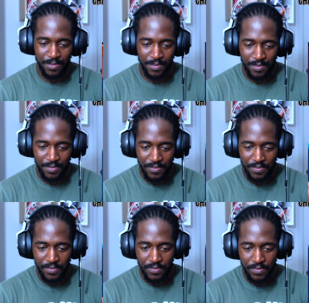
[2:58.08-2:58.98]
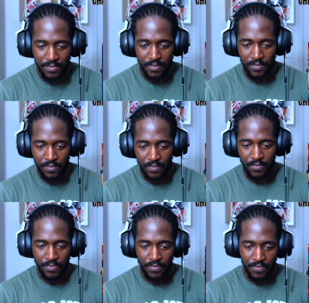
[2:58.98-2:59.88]

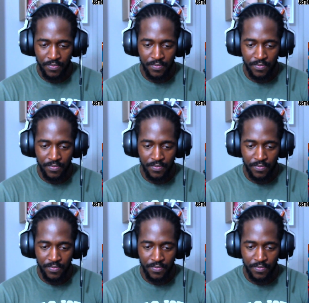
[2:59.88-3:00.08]
[no speech]